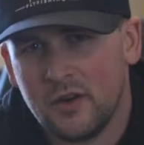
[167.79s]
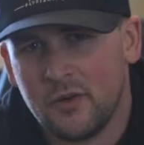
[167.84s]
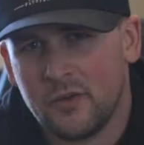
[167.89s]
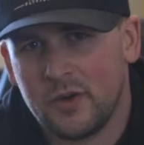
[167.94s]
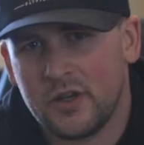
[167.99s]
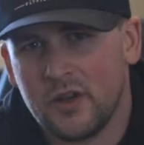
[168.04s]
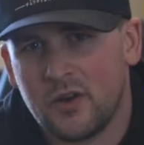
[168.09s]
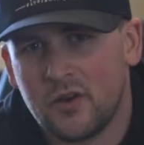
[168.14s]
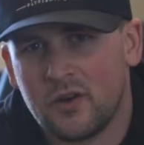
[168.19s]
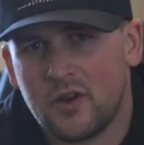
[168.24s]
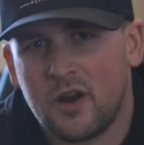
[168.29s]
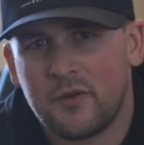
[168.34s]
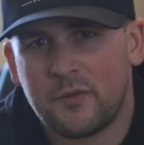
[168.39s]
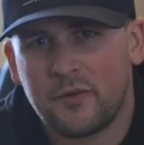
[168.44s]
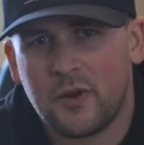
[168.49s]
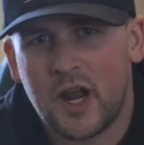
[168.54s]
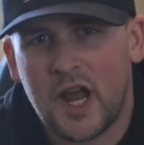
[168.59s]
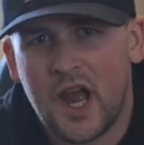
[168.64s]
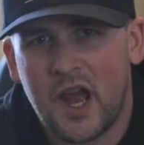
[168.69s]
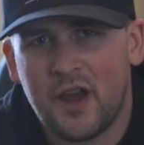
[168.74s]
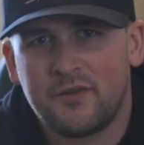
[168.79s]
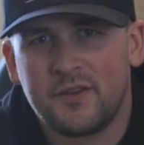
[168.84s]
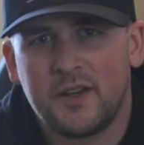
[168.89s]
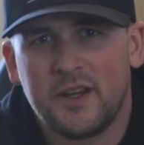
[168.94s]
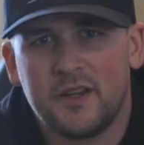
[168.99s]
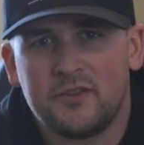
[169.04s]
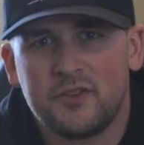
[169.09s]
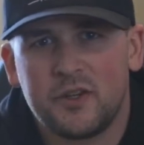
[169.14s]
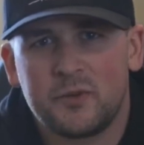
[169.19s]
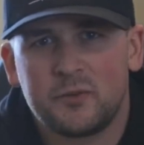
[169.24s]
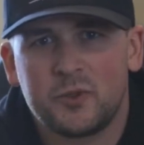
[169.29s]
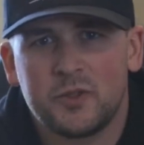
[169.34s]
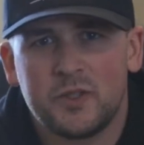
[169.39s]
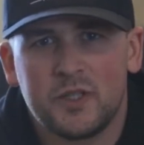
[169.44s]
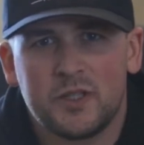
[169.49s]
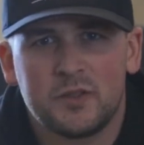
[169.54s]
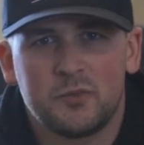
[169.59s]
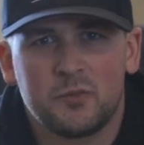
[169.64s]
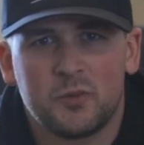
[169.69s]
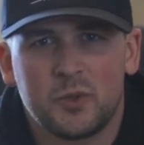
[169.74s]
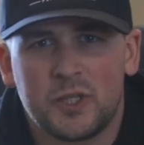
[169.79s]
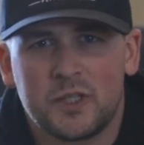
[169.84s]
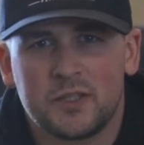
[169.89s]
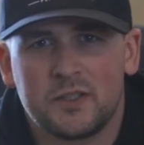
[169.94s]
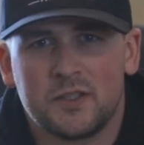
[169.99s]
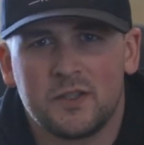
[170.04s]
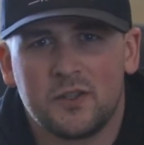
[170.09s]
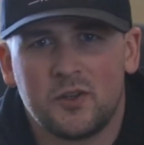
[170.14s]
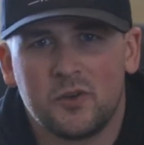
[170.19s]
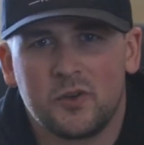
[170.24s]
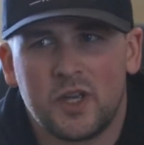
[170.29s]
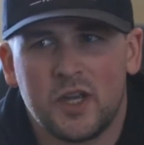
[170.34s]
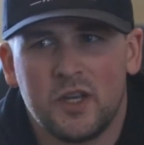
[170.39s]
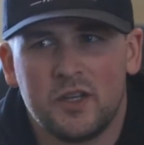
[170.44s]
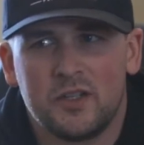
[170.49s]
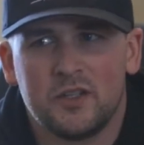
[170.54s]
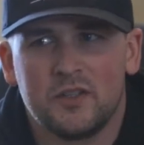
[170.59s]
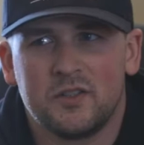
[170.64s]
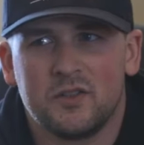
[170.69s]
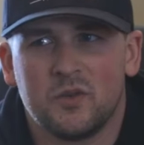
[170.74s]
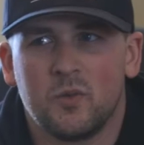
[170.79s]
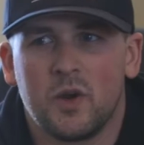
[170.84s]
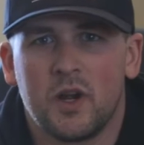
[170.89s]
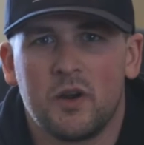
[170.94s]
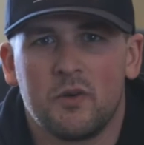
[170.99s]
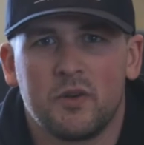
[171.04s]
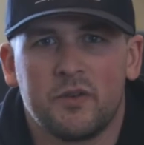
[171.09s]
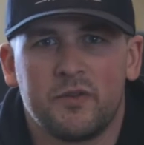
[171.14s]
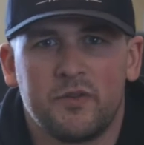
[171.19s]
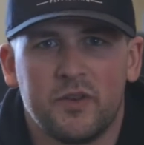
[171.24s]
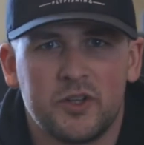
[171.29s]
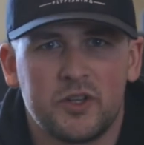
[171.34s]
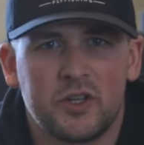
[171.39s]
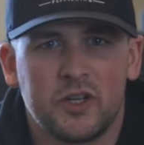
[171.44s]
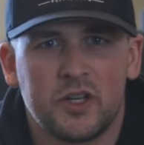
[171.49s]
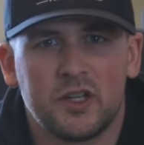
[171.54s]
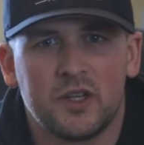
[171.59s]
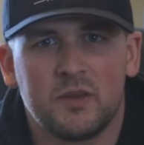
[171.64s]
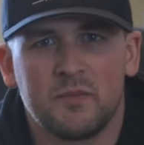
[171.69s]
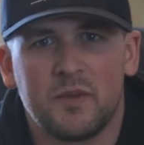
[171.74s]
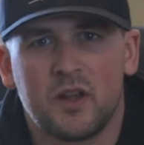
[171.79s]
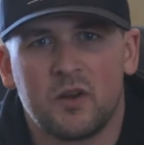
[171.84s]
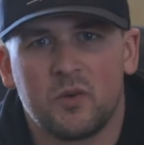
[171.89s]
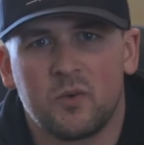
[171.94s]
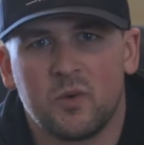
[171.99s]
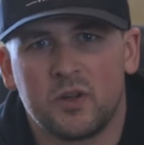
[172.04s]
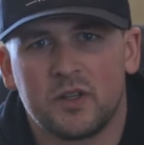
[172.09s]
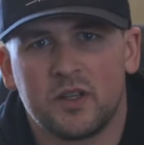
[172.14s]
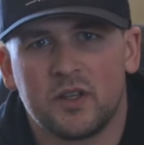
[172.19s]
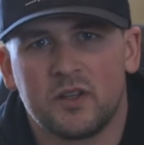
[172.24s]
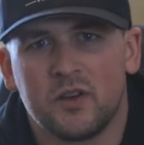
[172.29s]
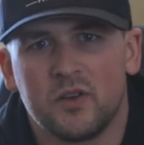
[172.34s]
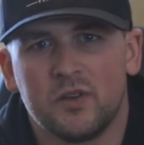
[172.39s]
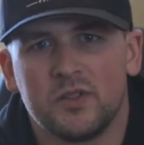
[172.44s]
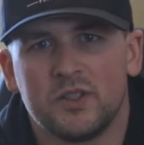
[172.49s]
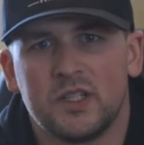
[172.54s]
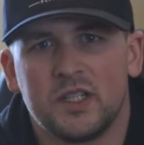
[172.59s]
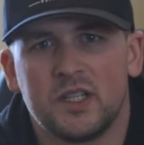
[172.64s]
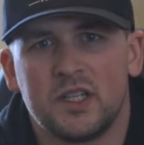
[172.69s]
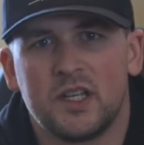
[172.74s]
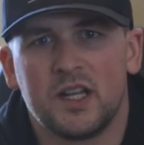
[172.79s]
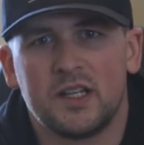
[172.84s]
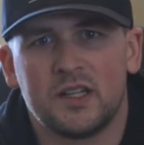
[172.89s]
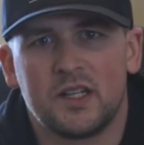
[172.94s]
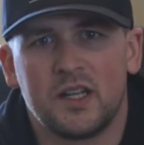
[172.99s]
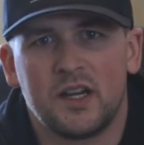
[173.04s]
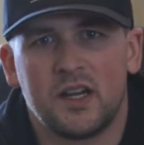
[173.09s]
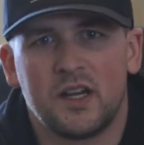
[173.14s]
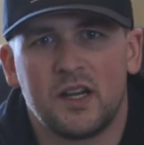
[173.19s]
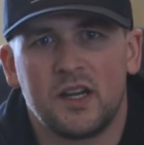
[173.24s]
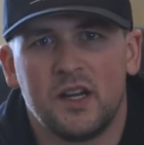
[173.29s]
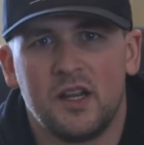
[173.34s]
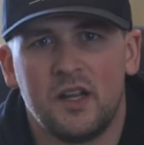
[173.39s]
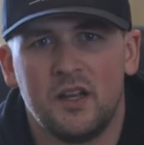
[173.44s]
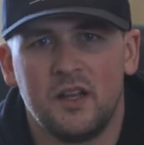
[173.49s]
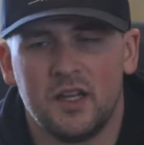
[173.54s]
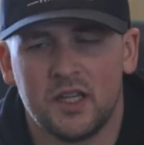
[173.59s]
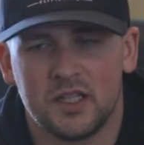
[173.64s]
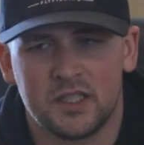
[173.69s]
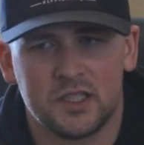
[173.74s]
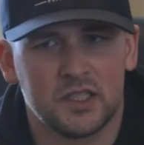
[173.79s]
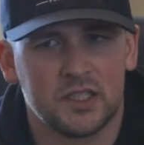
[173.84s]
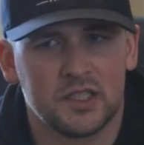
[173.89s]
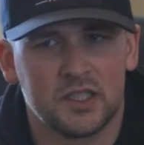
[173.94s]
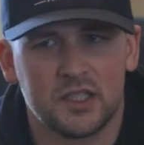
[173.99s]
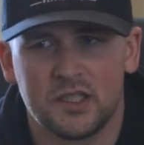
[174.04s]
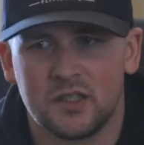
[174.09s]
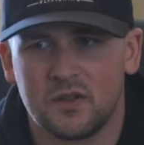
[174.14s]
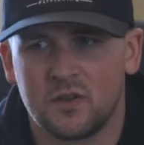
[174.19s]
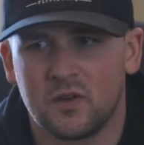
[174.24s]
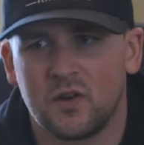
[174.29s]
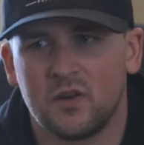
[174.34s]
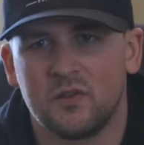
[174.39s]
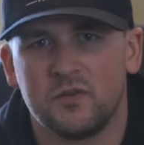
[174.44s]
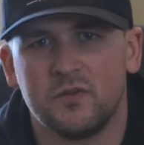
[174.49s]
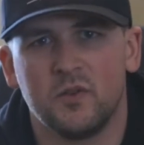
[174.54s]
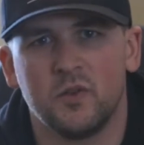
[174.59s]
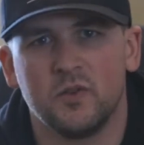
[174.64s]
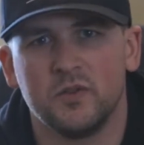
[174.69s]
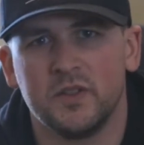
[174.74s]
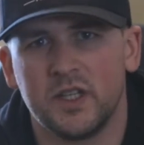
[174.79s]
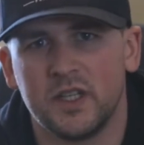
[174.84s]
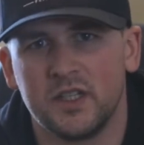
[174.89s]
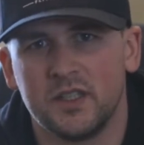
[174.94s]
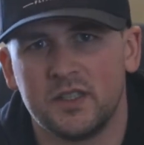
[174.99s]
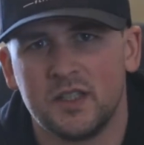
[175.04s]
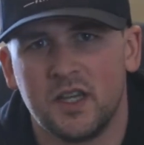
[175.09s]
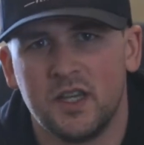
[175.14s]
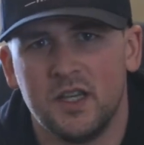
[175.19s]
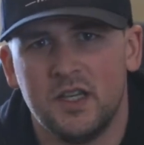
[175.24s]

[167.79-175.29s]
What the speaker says: We don't offer half-day trips in this because of the locations of where we're fishing and the amount of work that goes in to get there. It's just, they're all full days.